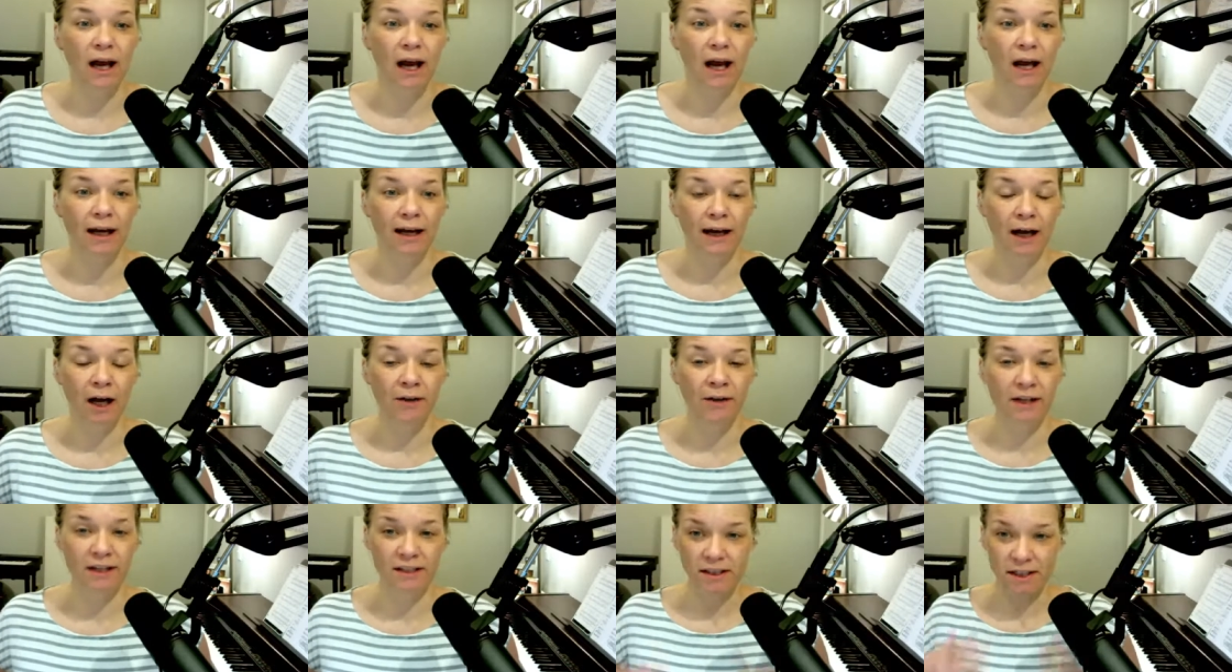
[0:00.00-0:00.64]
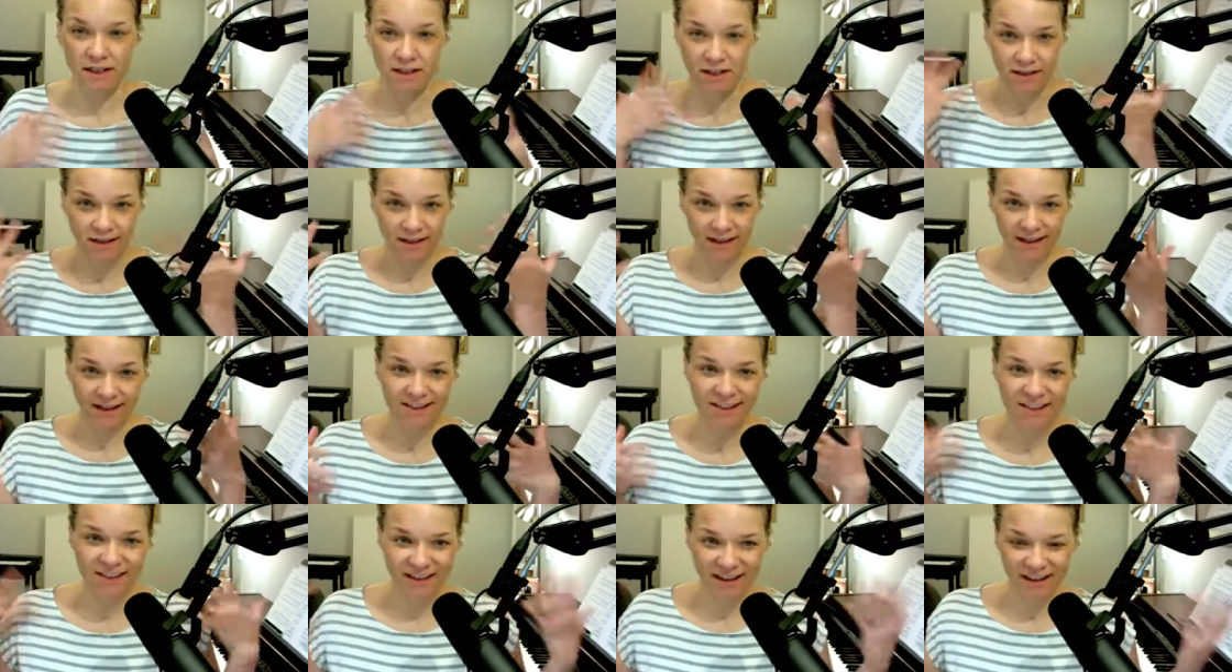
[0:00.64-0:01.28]
All that does is it
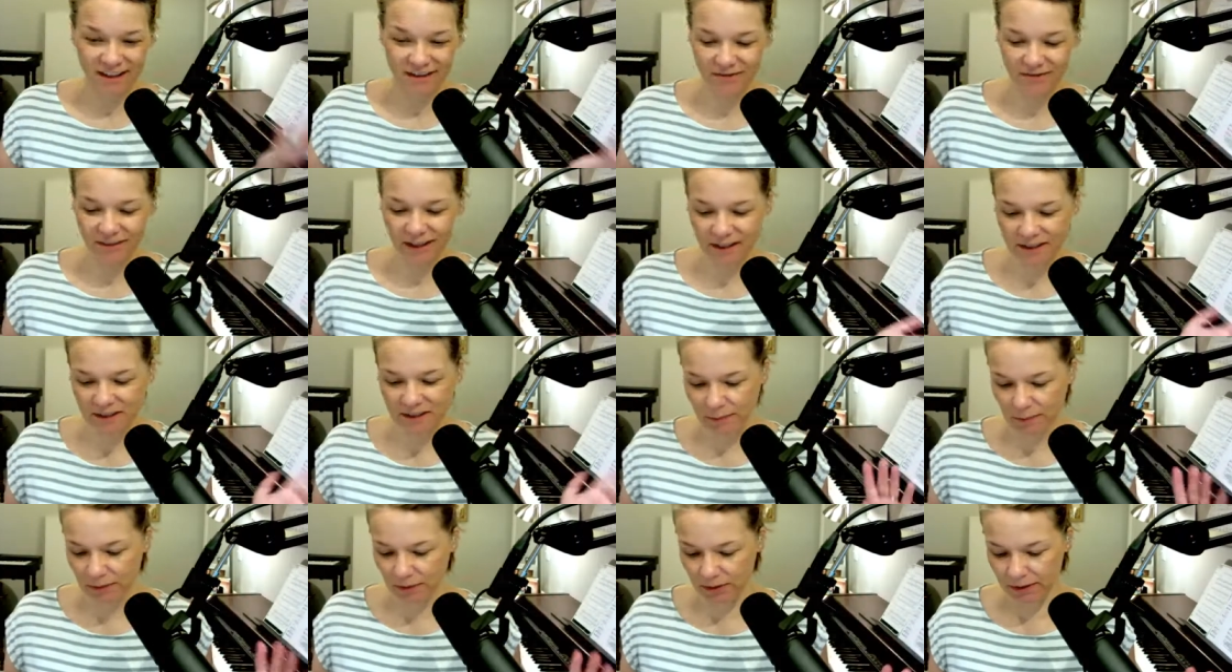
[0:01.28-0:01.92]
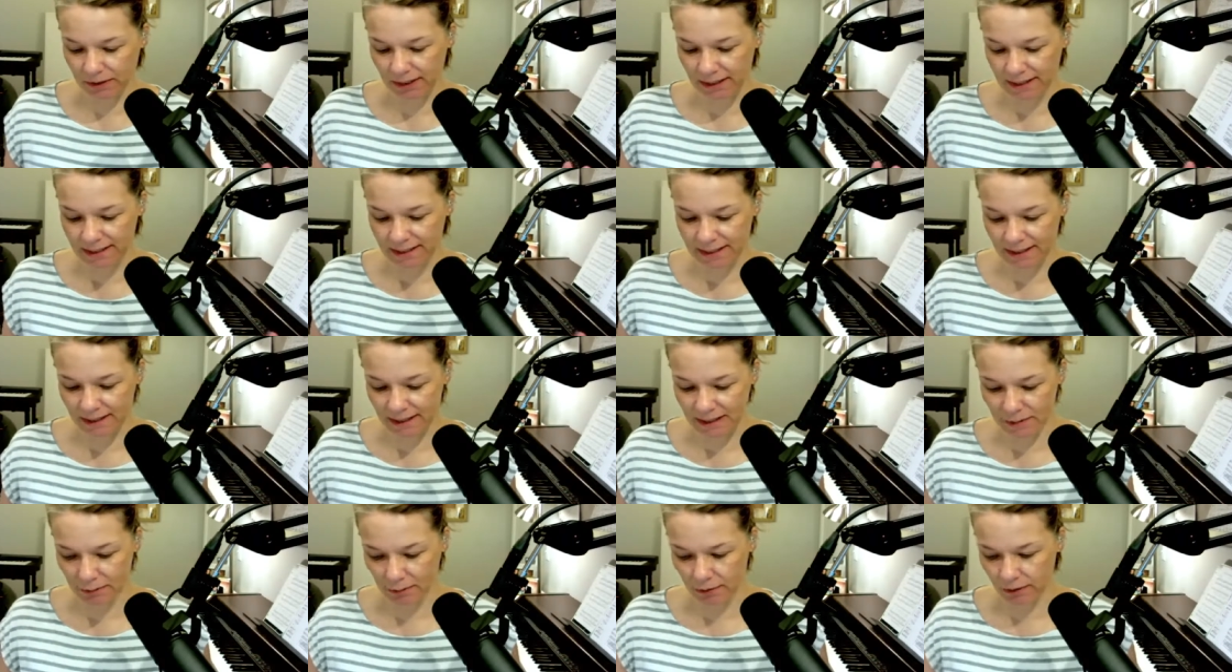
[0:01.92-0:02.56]
gets you kind of flexible, gets
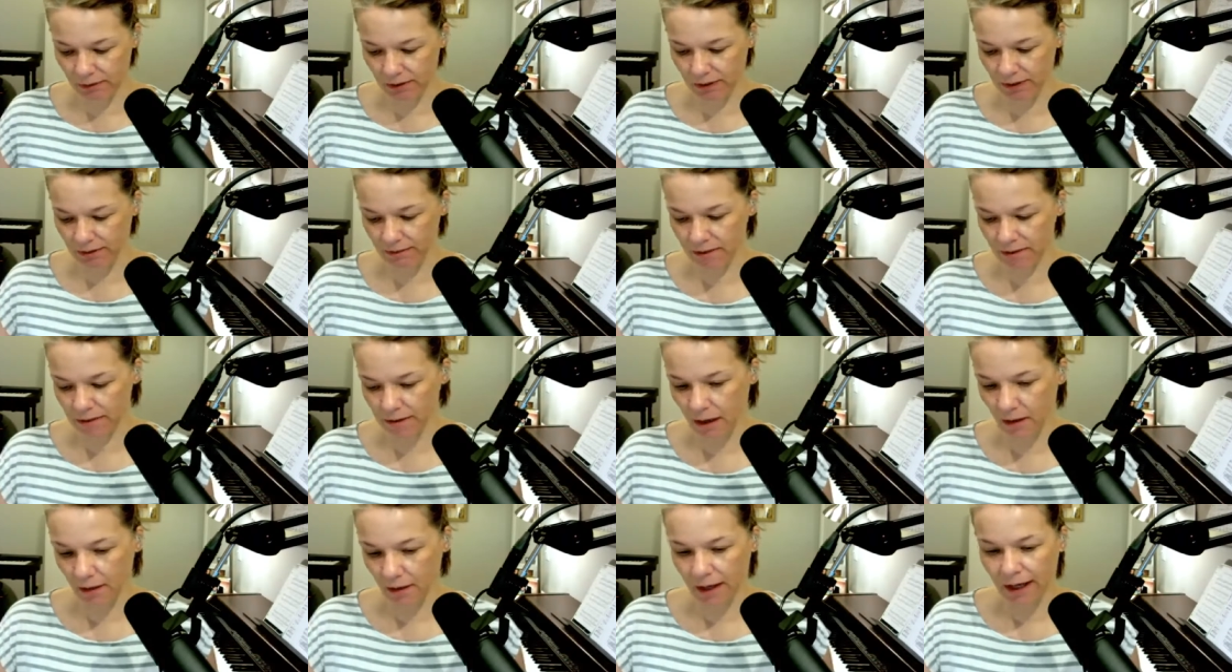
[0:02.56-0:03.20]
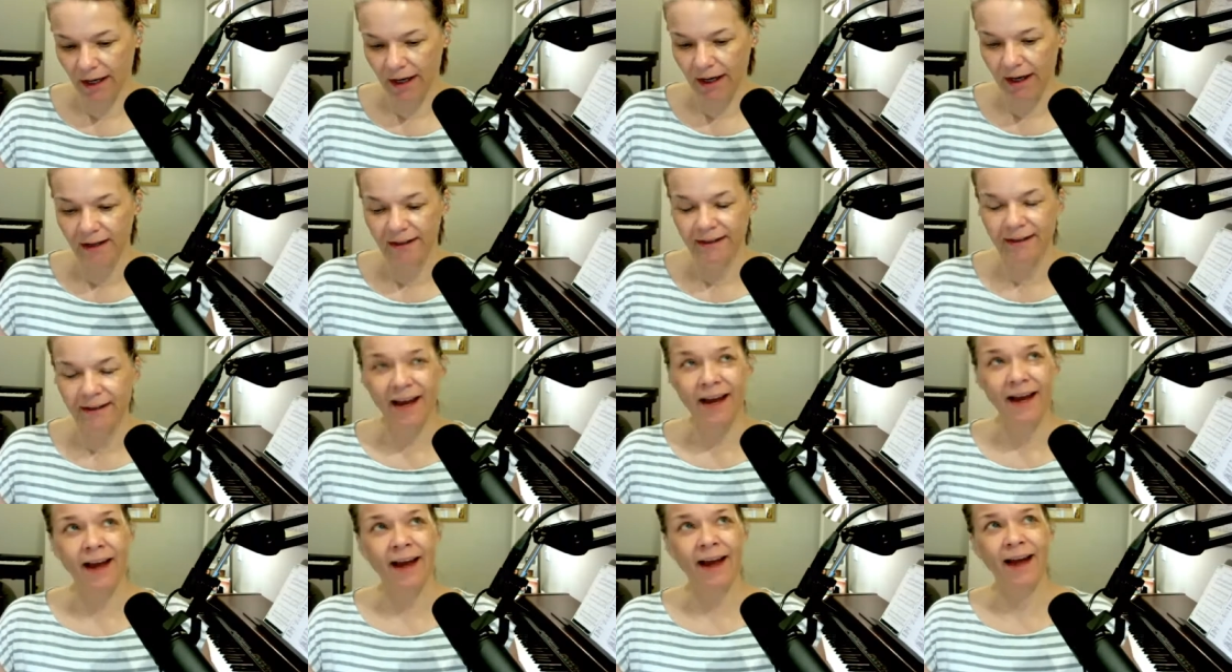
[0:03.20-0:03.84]
things moving. So
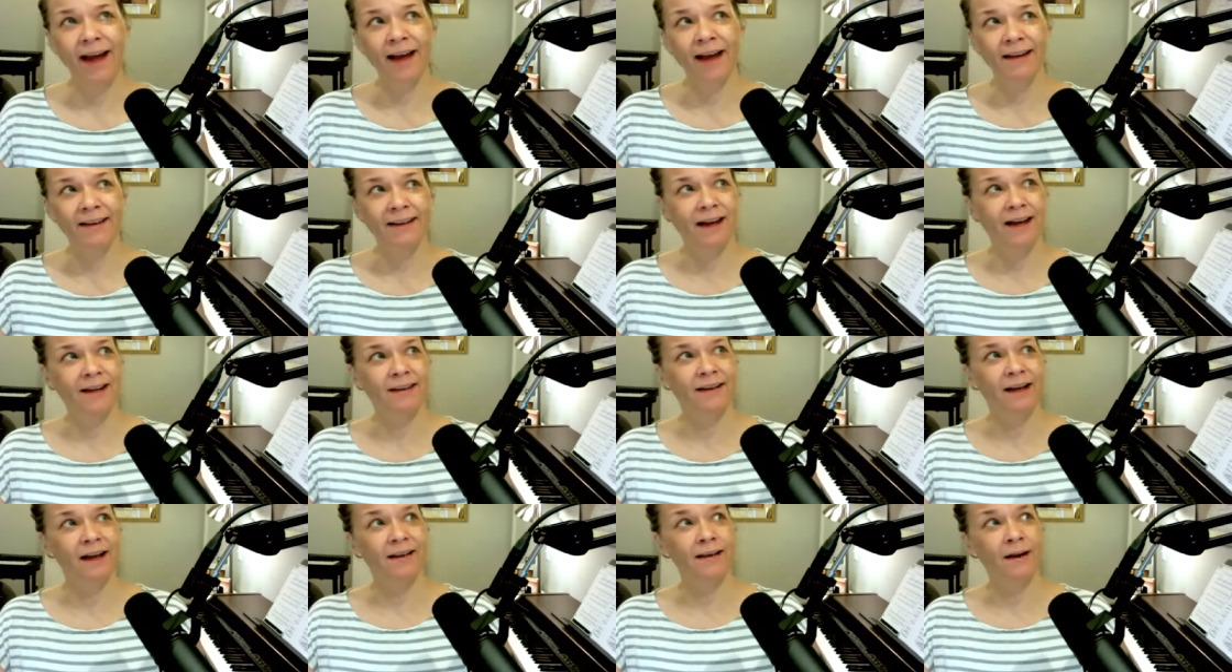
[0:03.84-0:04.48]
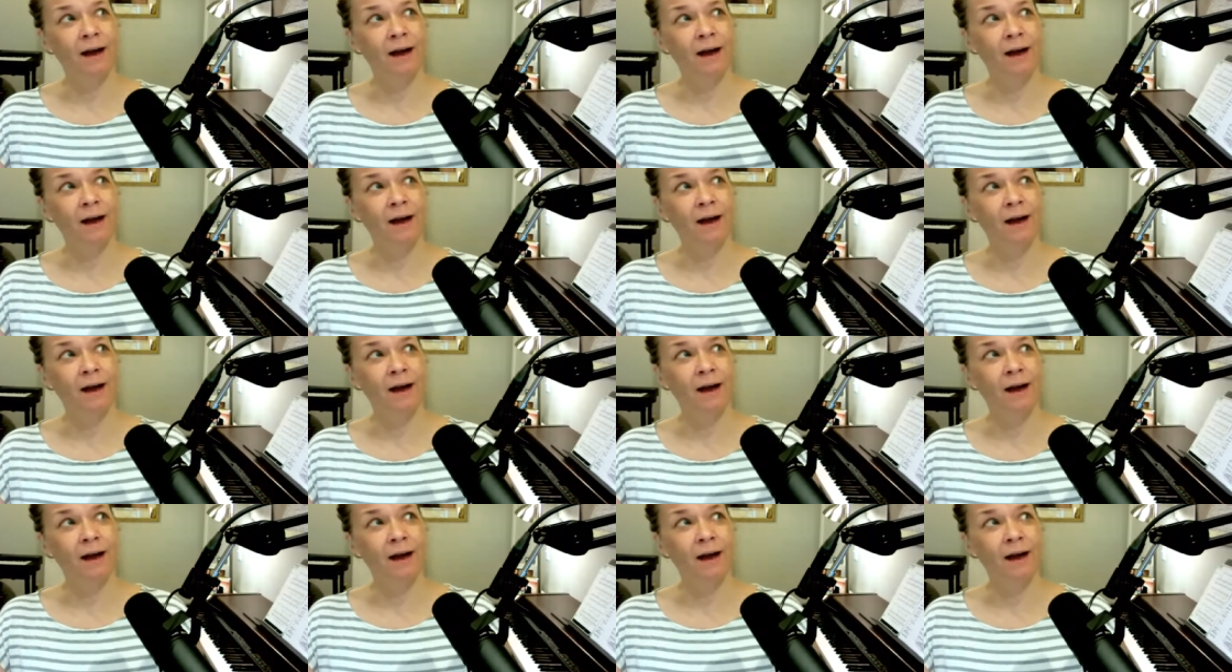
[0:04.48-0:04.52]
yeah, yeah, yeah,